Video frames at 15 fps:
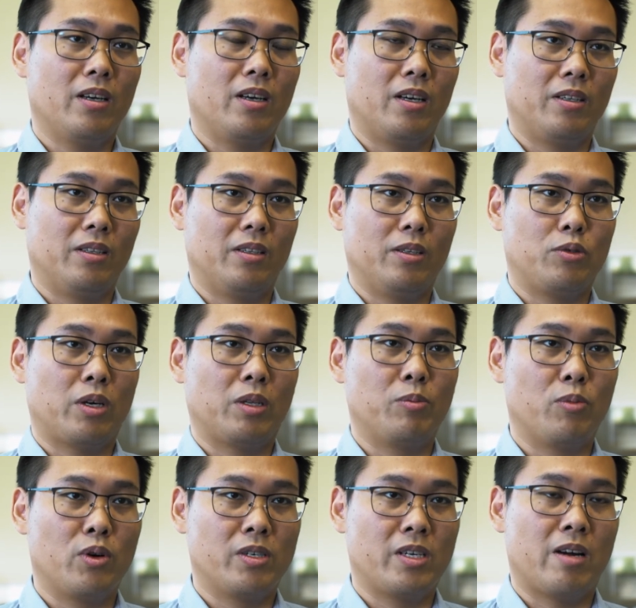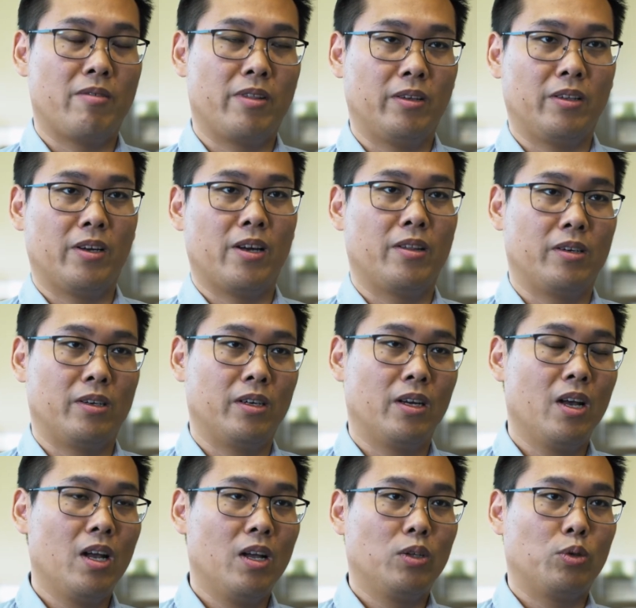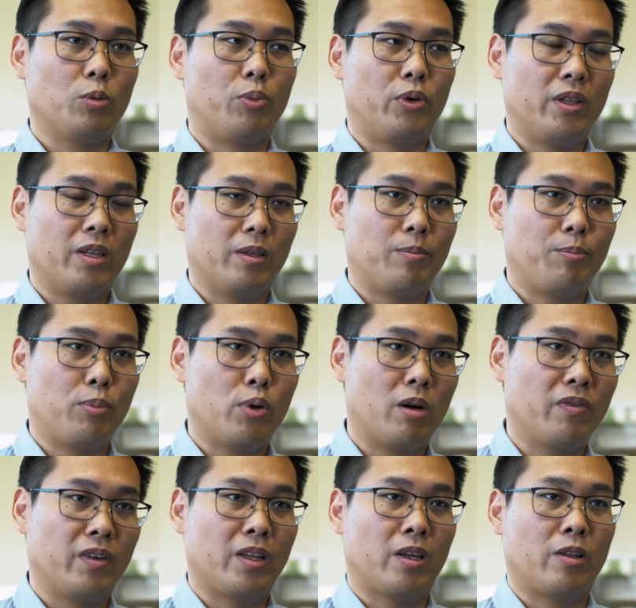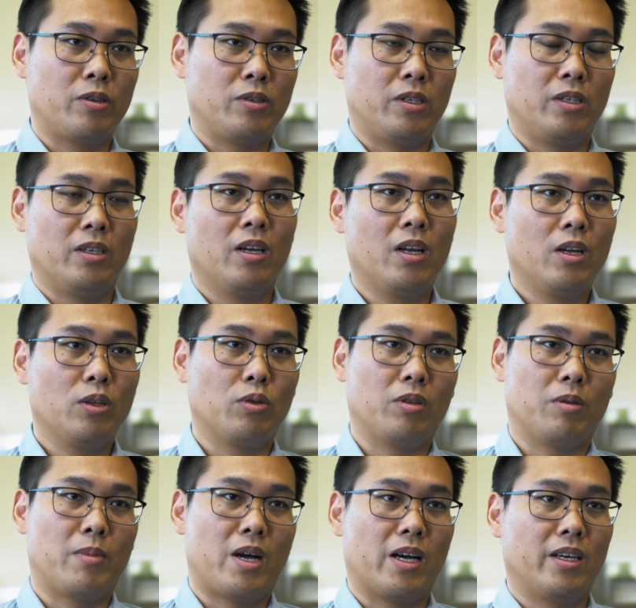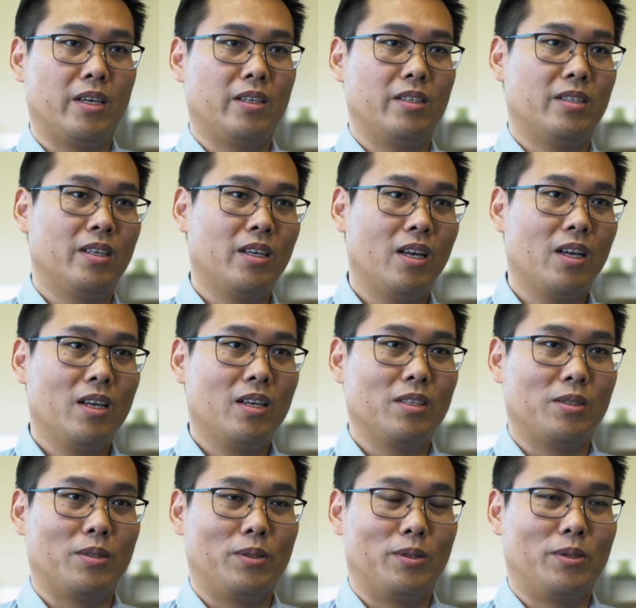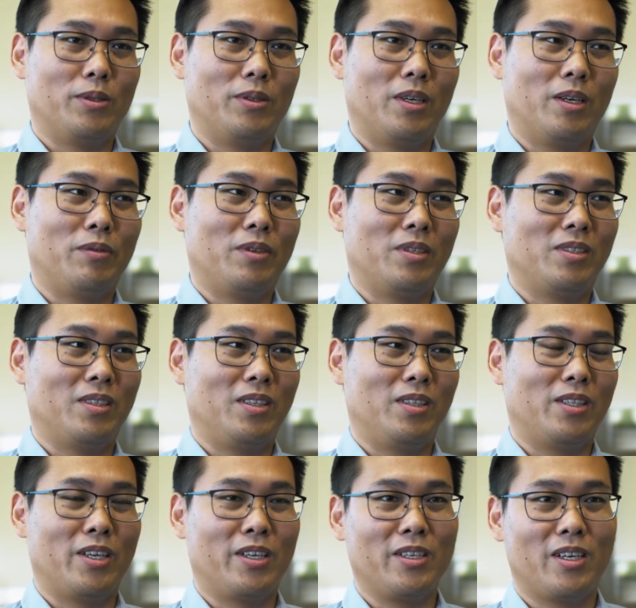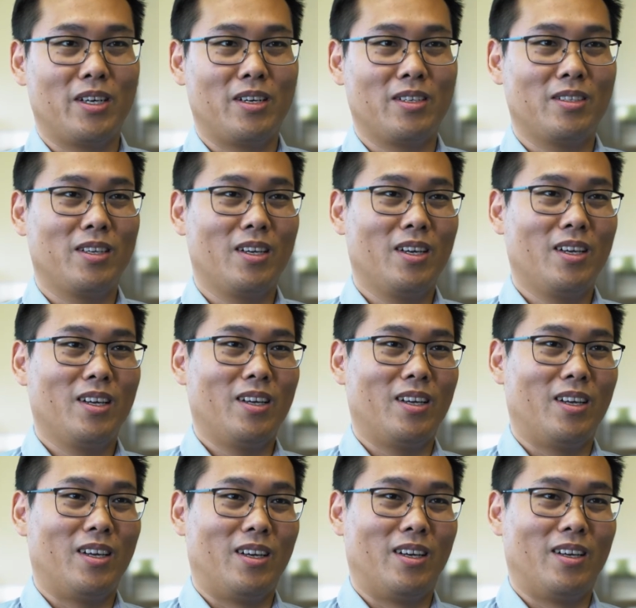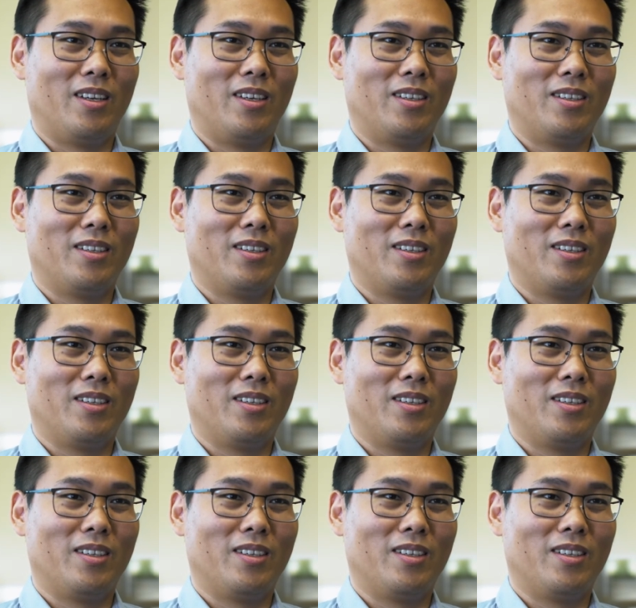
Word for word: and try to merge everything together to bring the perfect technology to the market. So if you see 10 years, uh,